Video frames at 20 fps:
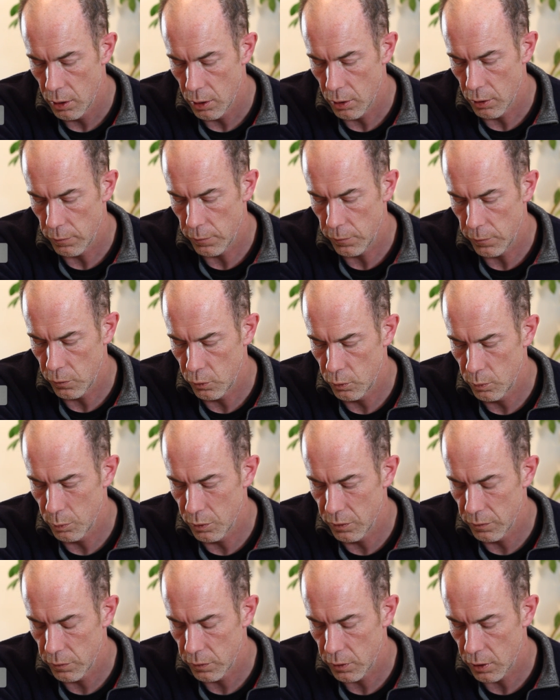a form
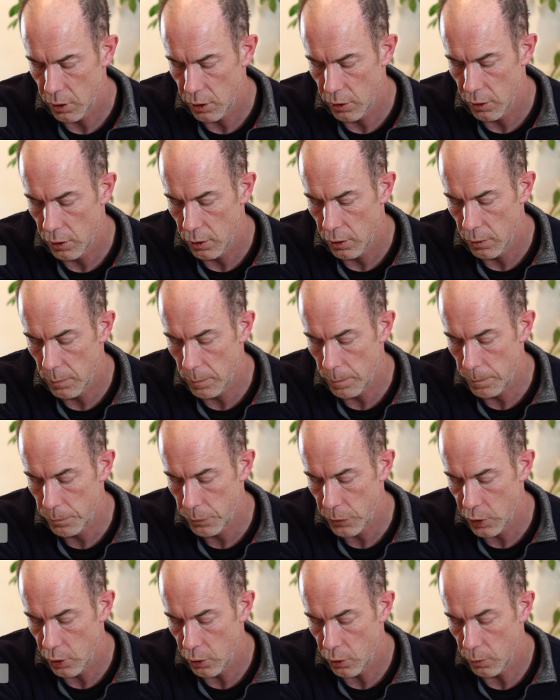of kind of
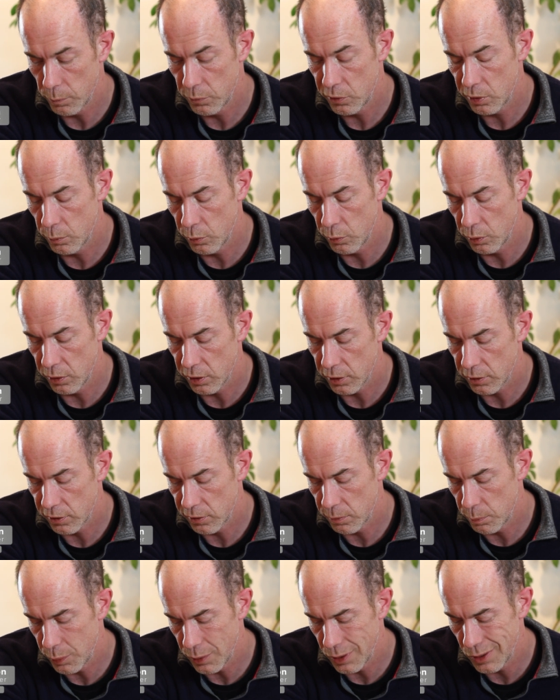optimal
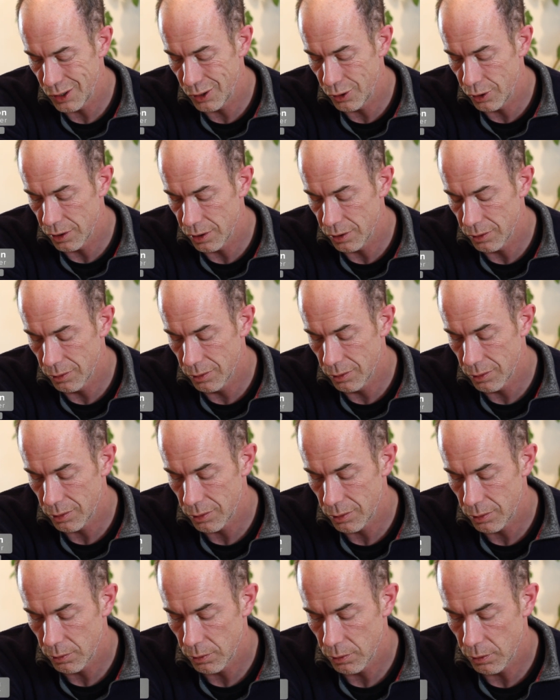experience
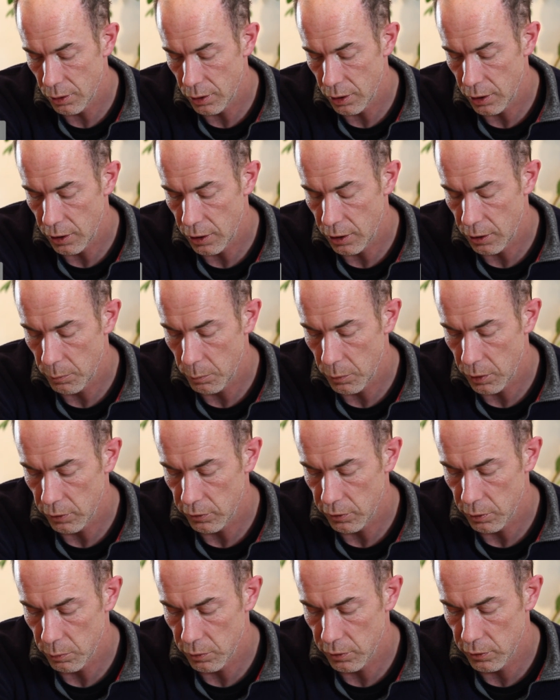um, as
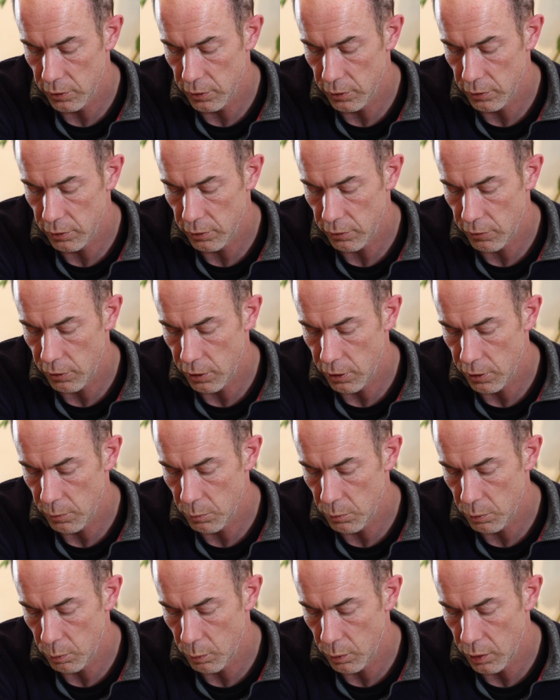it was described
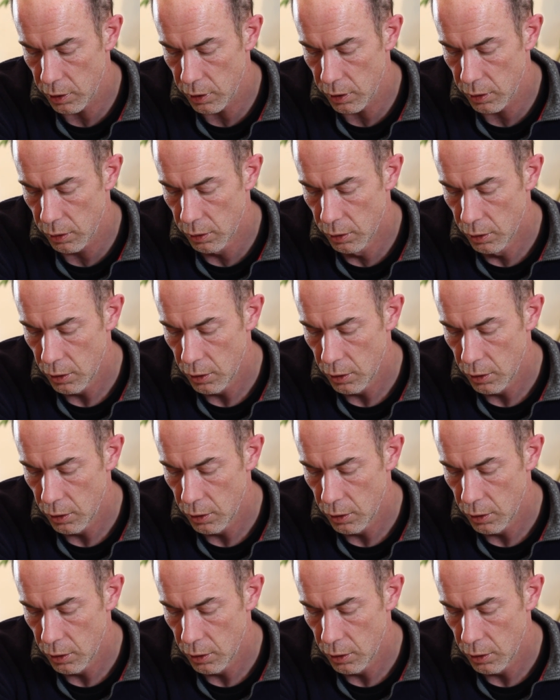where